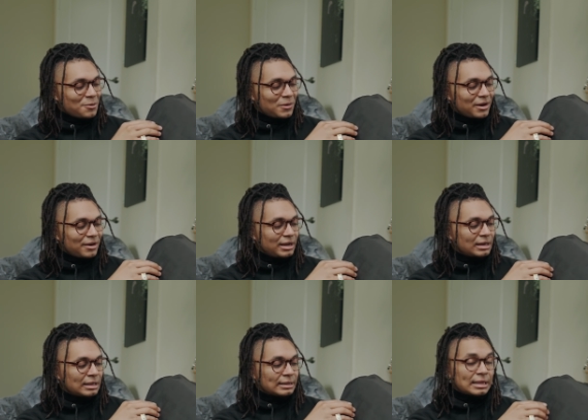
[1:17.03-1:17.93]
where it
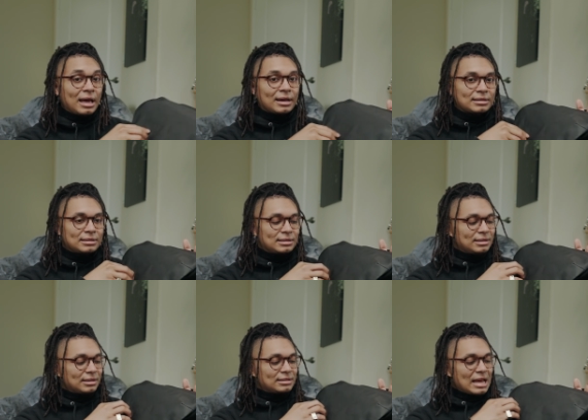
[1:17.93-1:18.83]
unlocks
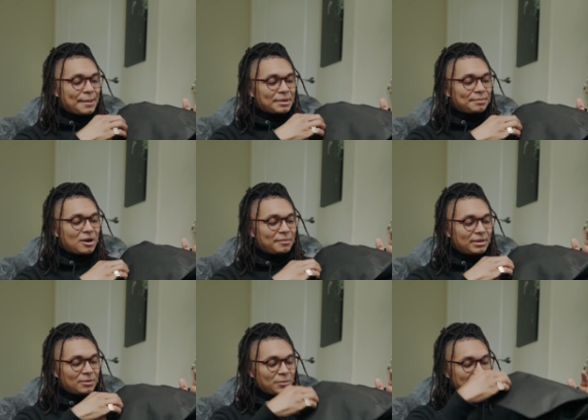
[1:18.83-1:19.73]
the top
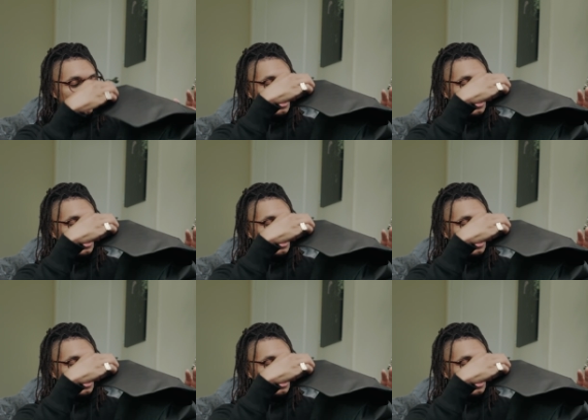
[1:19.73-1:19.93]
compartment with